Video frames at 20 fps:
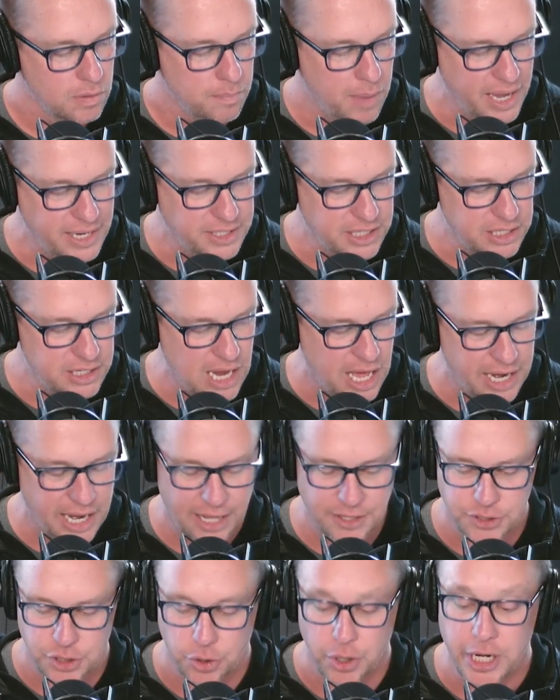Mike did not
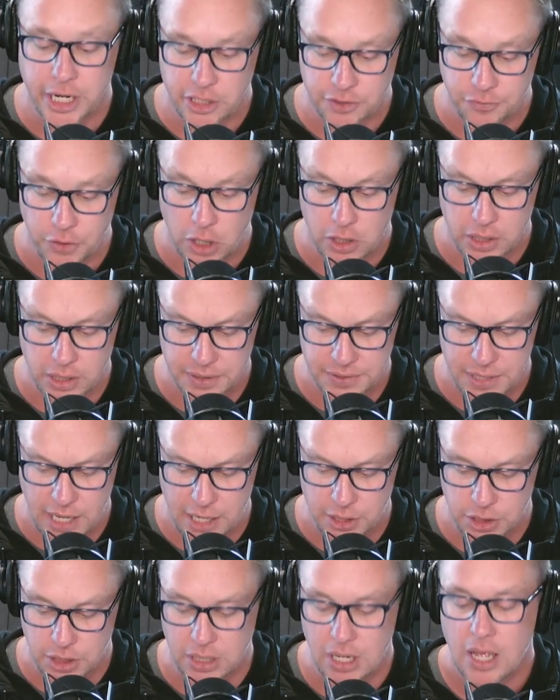answer. It is
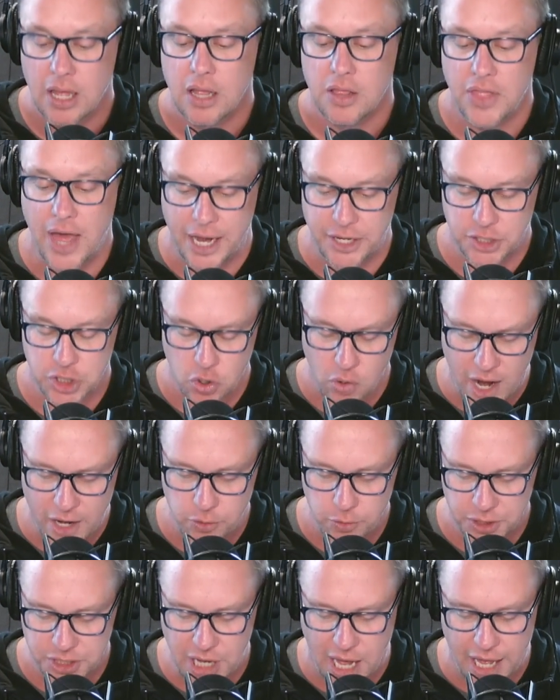vulcanization. That is
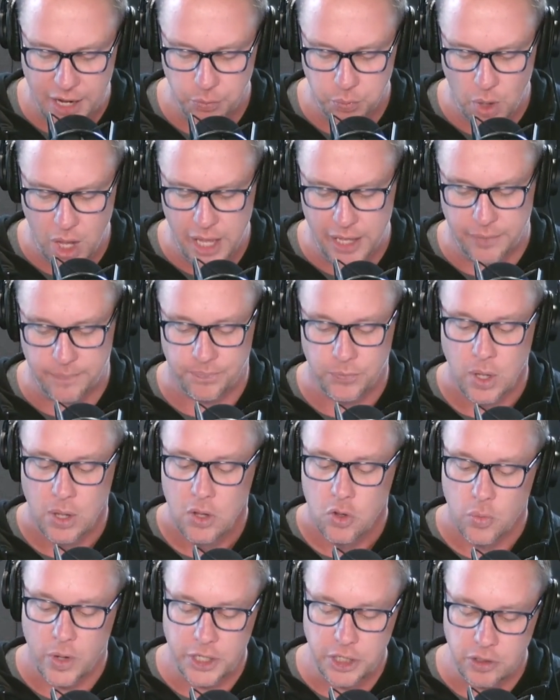correct. We're tied at 1.
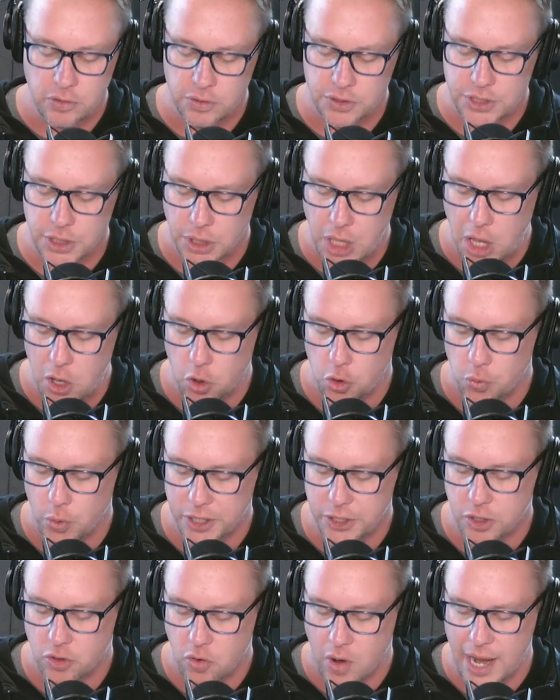When used alone,
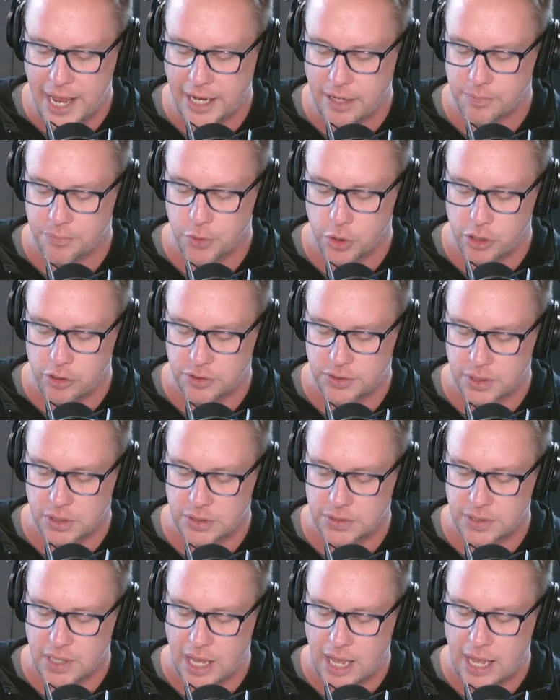what grain
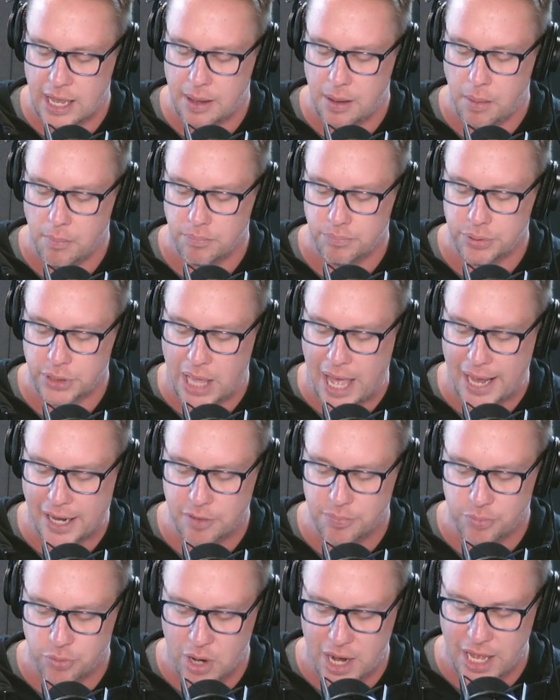produces a black
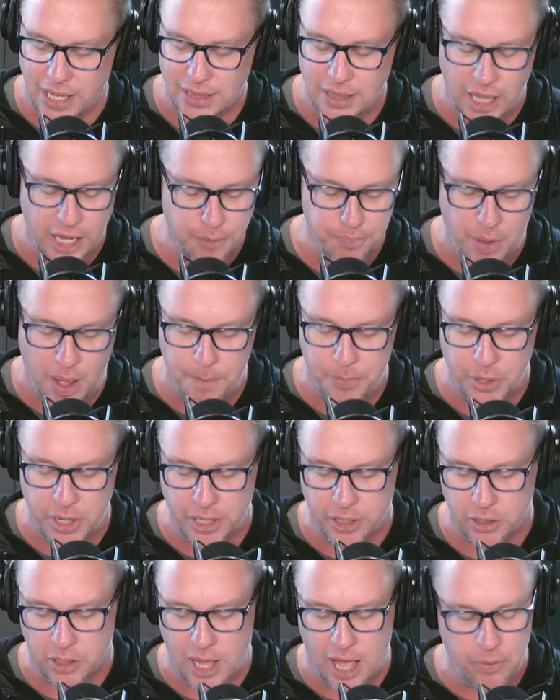bread like
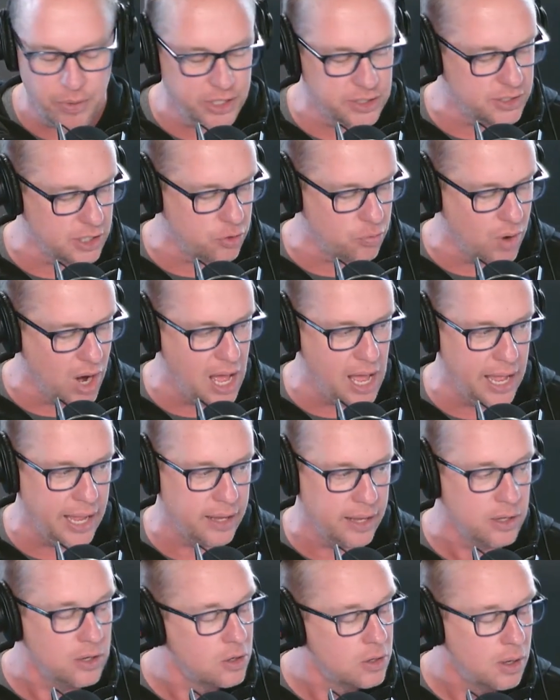pumpernickel? Howing said
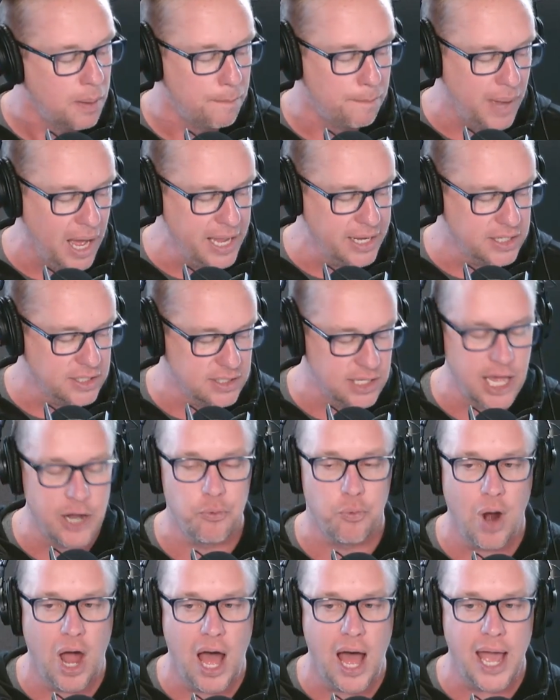rye. Mike
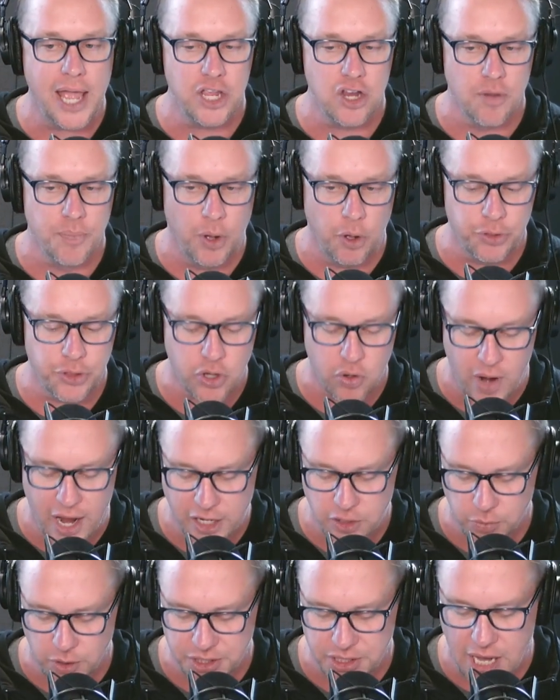said rye. You're both
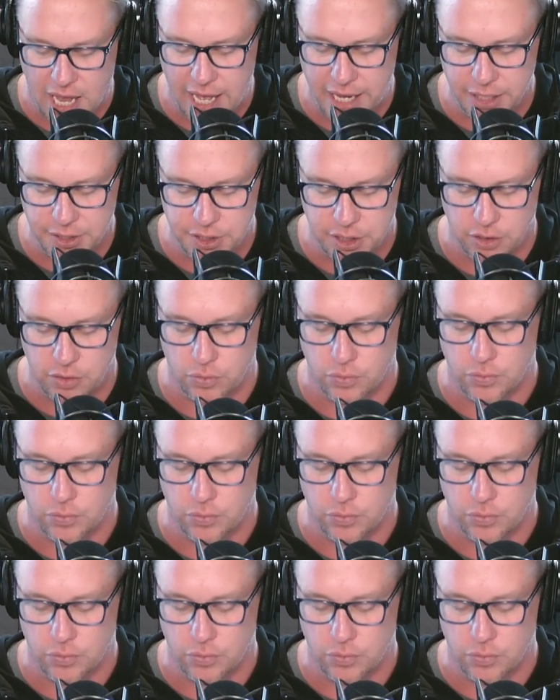correct. We're tied at 2.